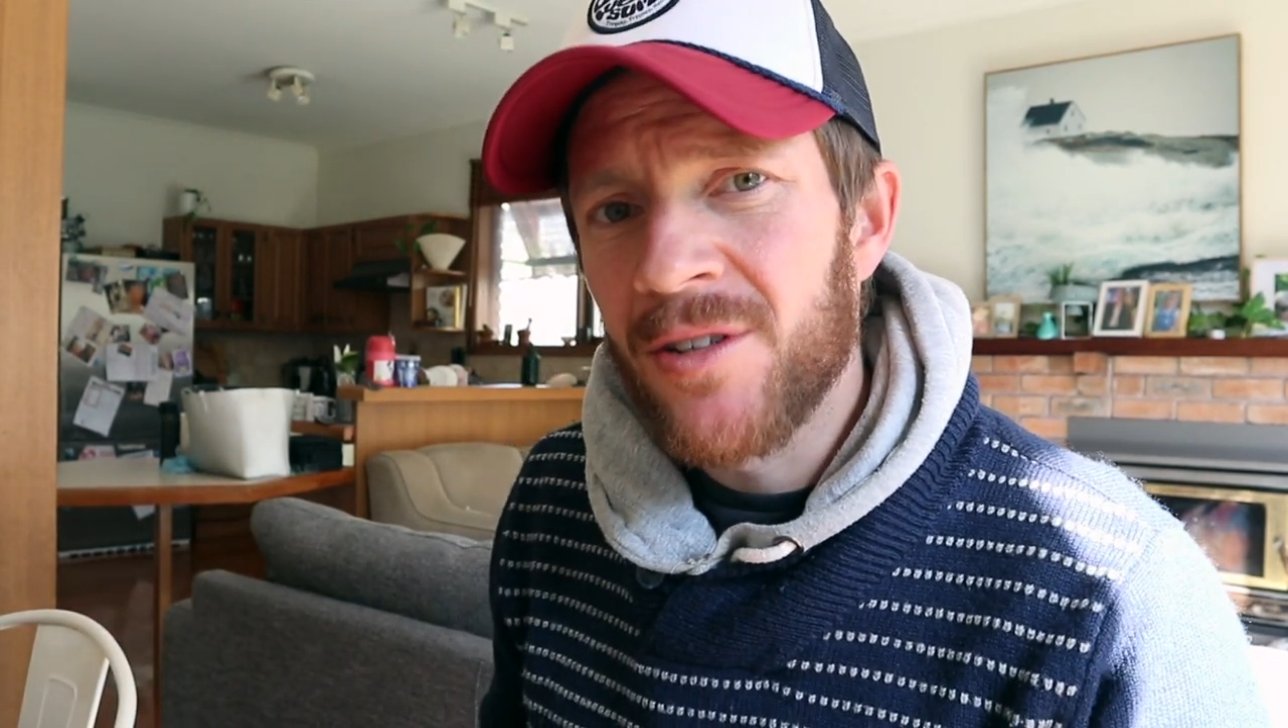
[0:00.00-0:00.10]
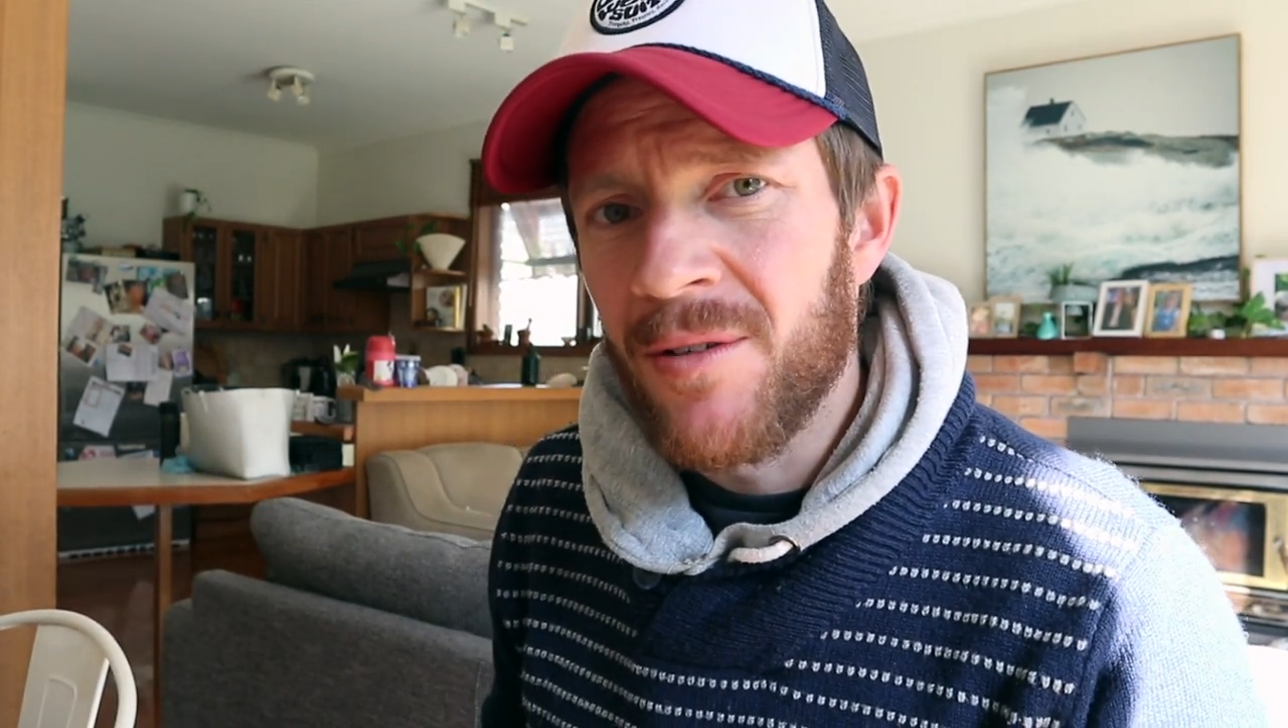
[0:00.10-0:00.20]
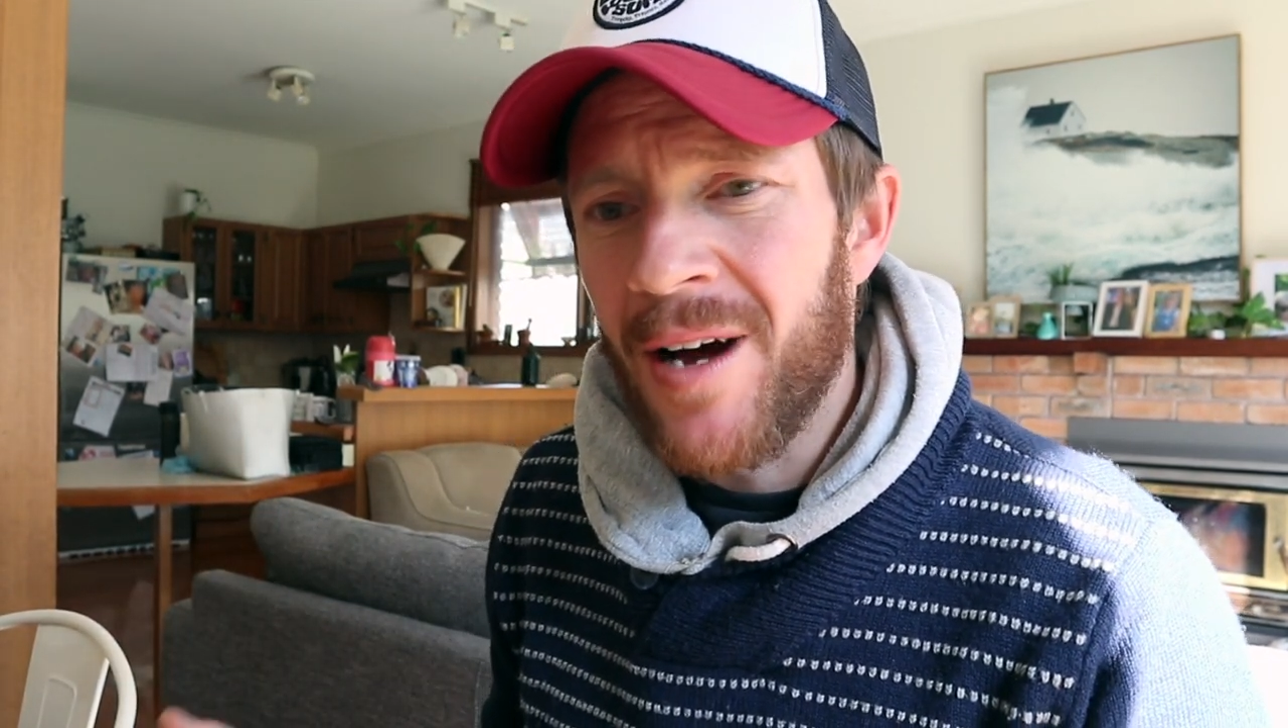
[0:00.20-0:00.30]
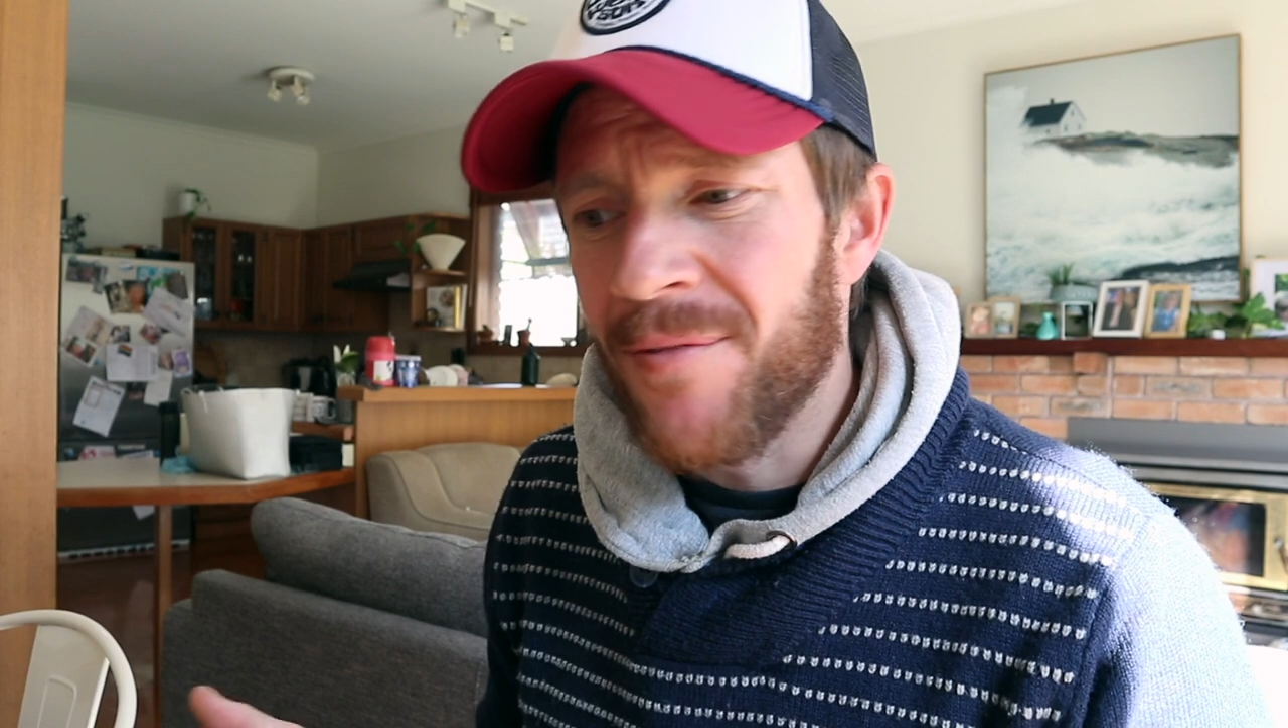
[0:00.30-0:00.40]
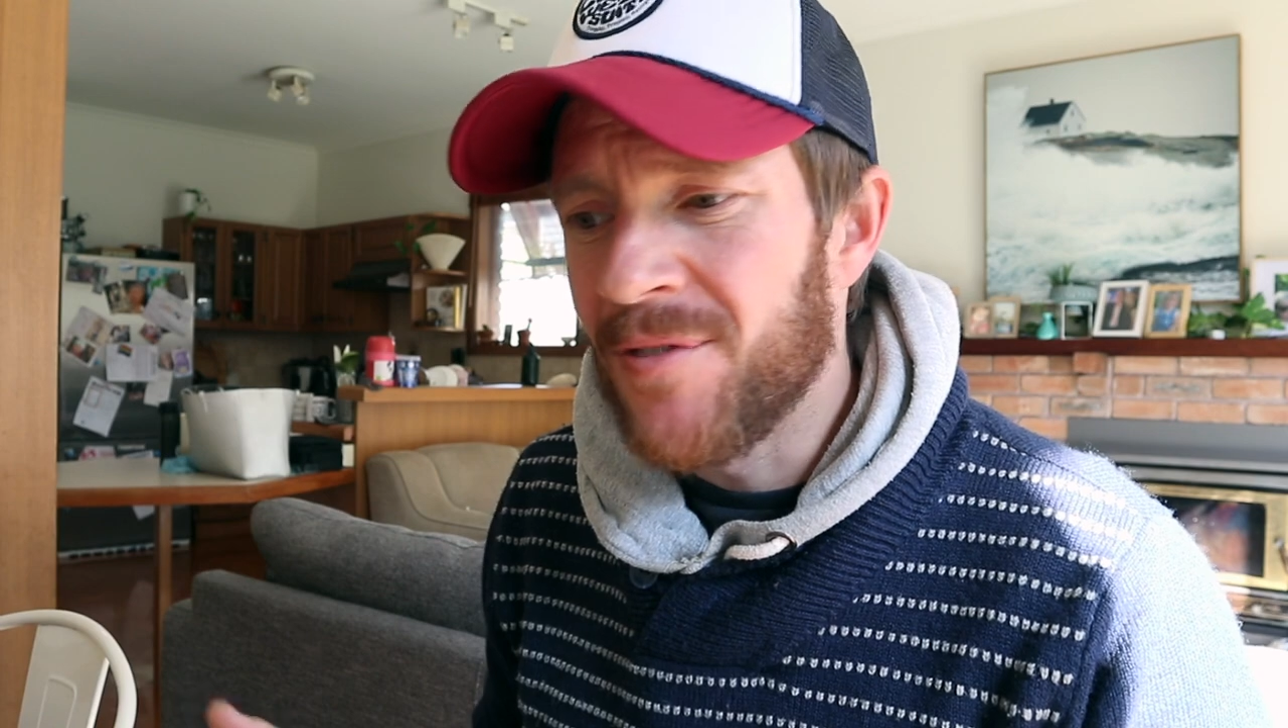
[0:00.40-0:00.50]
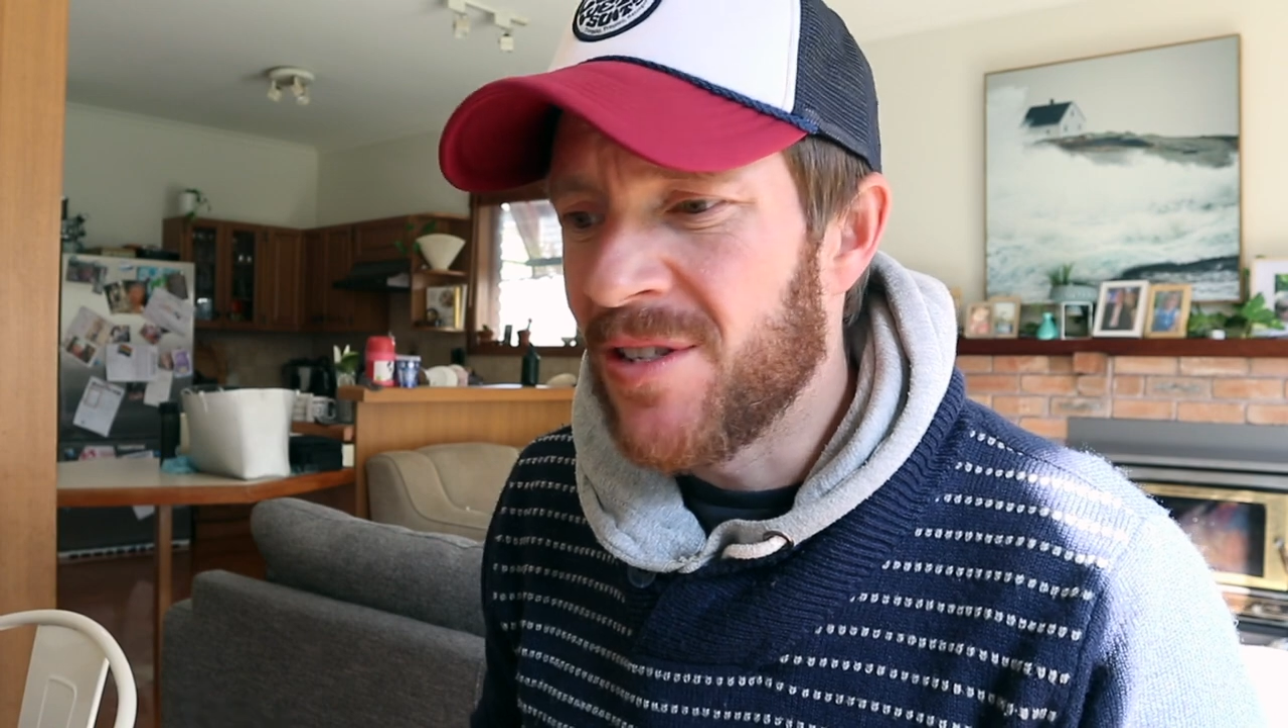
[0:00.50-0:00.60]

so after